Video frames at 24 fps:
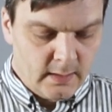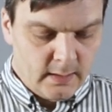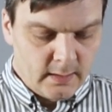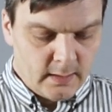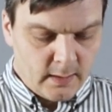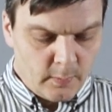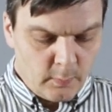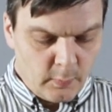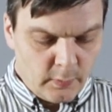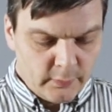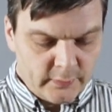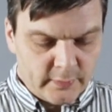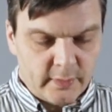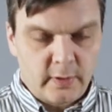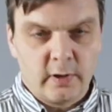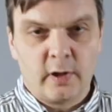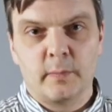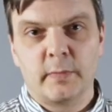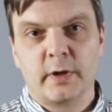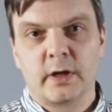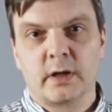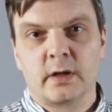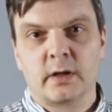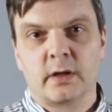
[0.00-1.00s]
Now most
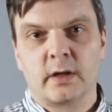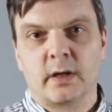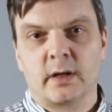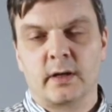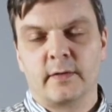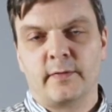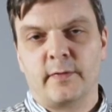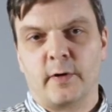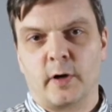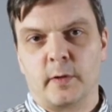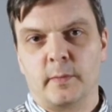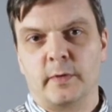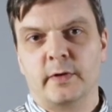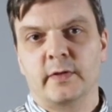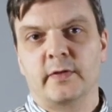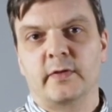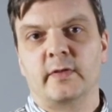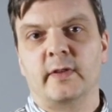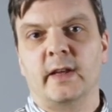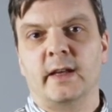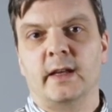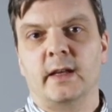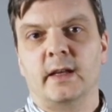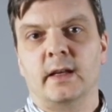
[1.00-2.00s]
Colombian farmers,
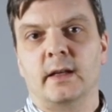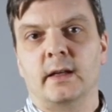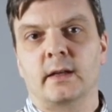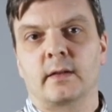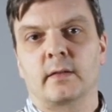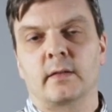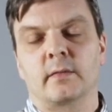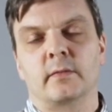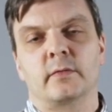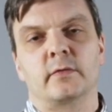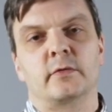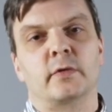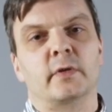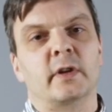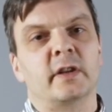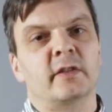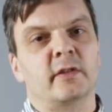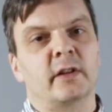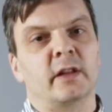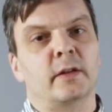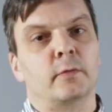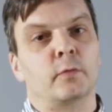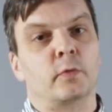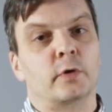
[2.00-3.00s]
they
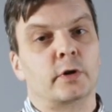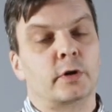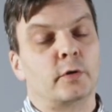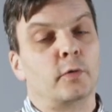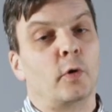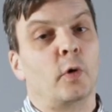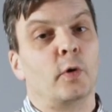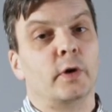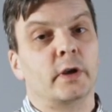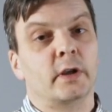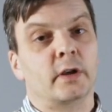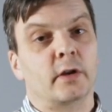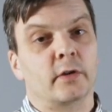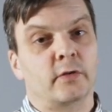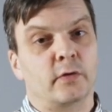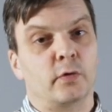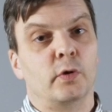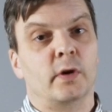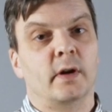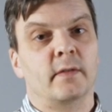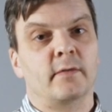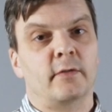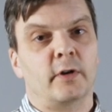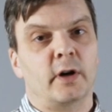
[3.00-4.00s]
traditionally were growing
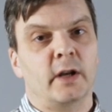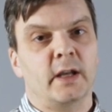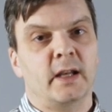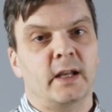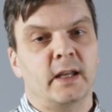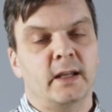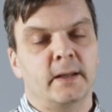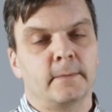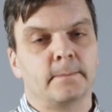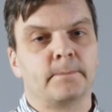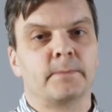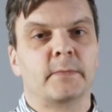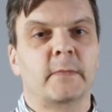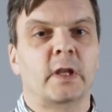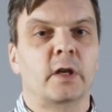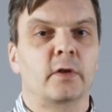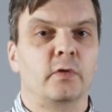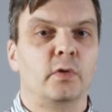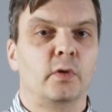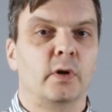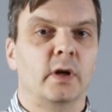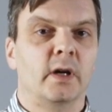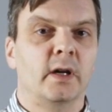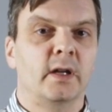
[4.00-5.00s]
Caturra variety.
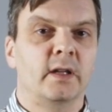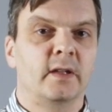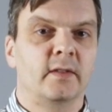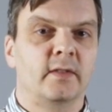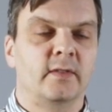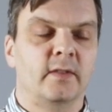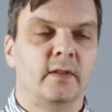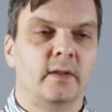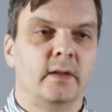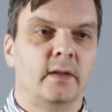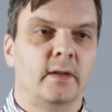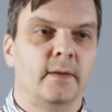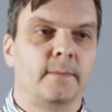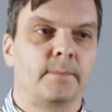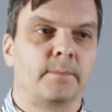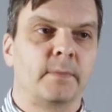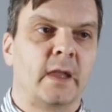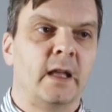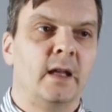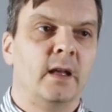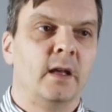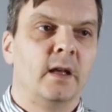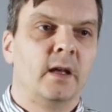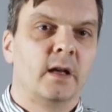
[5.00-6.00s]
Caturra is a
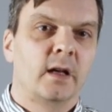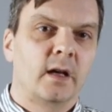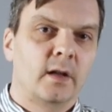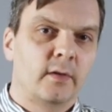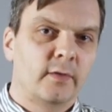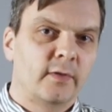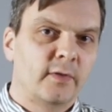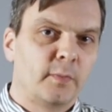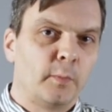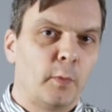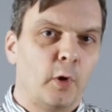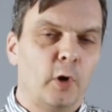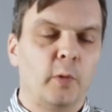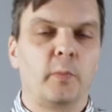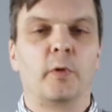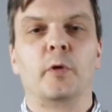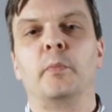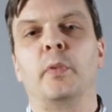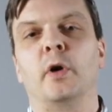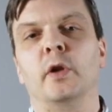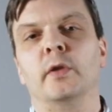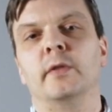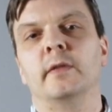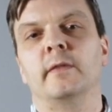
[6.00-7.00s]
kind of small
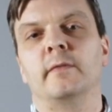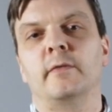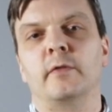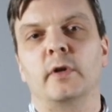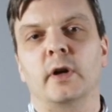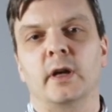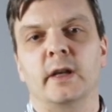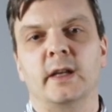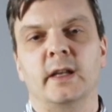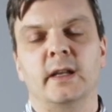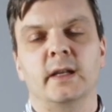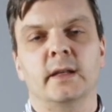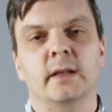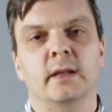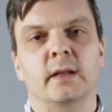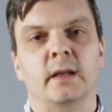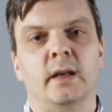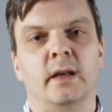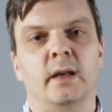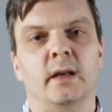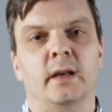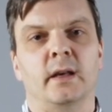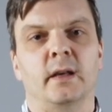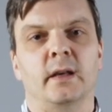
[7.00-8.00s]
Bourbon variety.
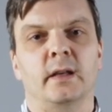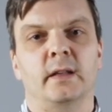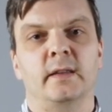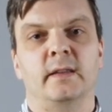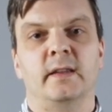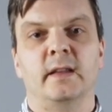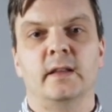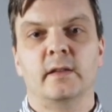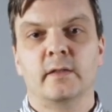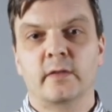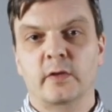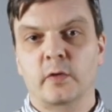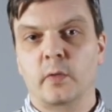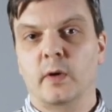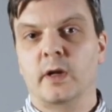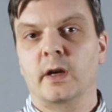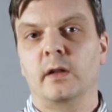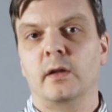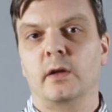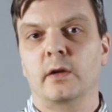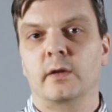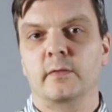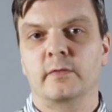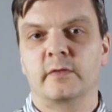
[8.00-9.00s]
It yields quite
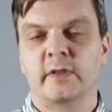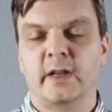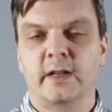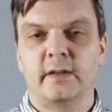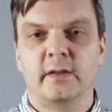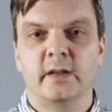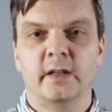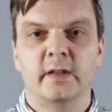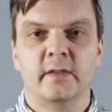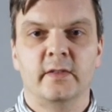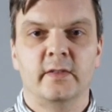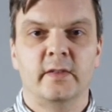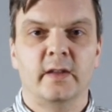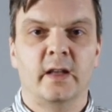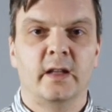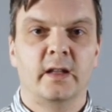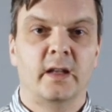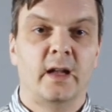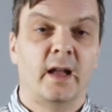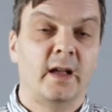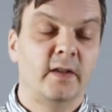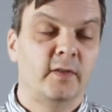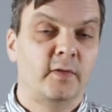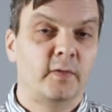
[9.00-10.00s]
a lot of cherries and
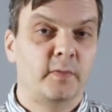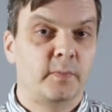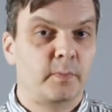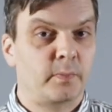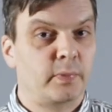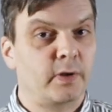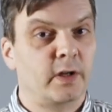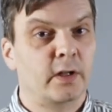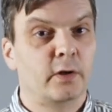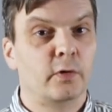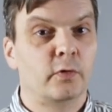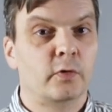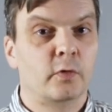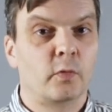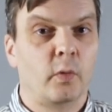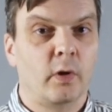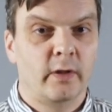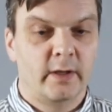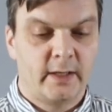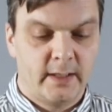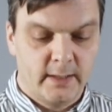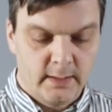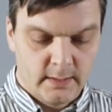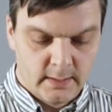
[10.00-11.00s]
it has pretty good
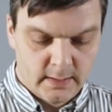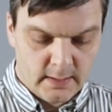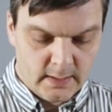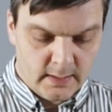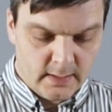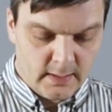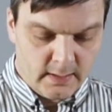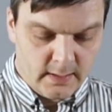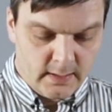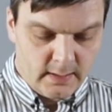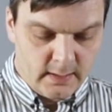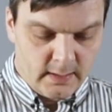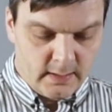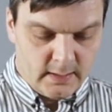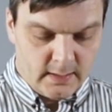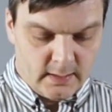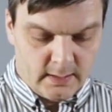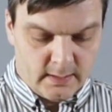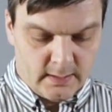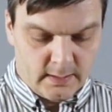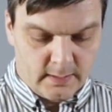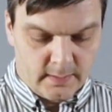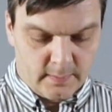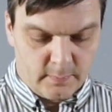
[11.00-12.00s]
quality.
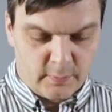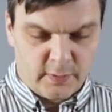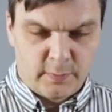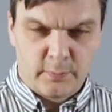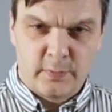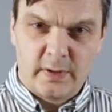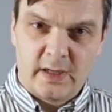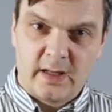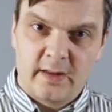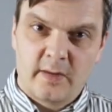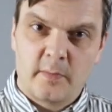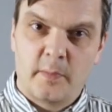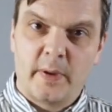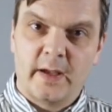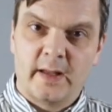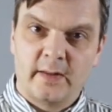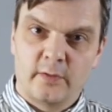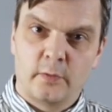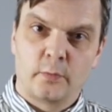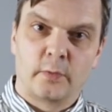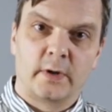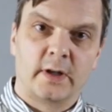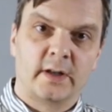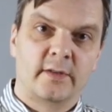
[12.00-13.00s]
But it really
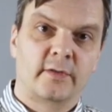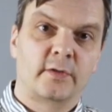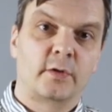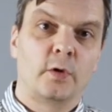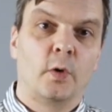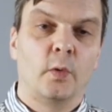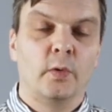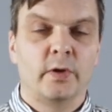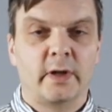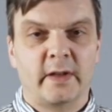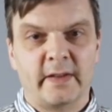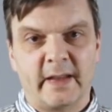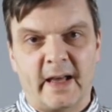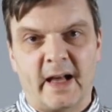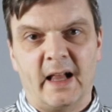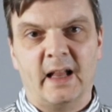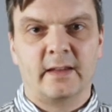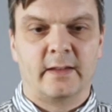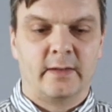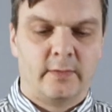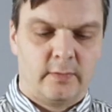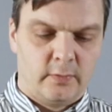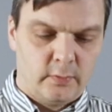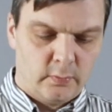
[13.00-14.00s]
depends on where it's grown and the
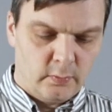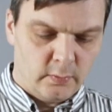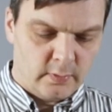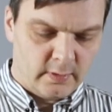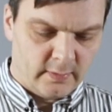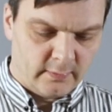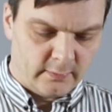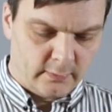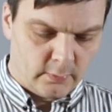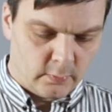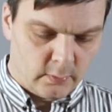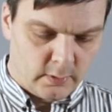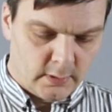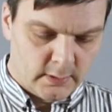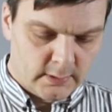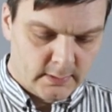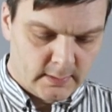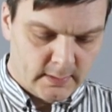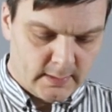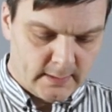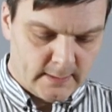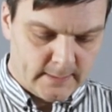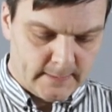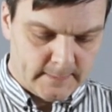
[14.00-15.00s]
altitude and so
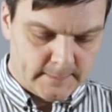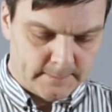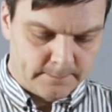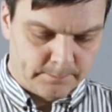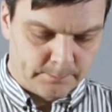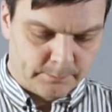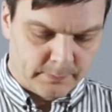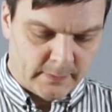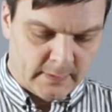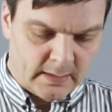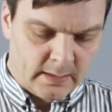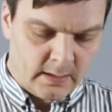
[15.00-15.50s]
on.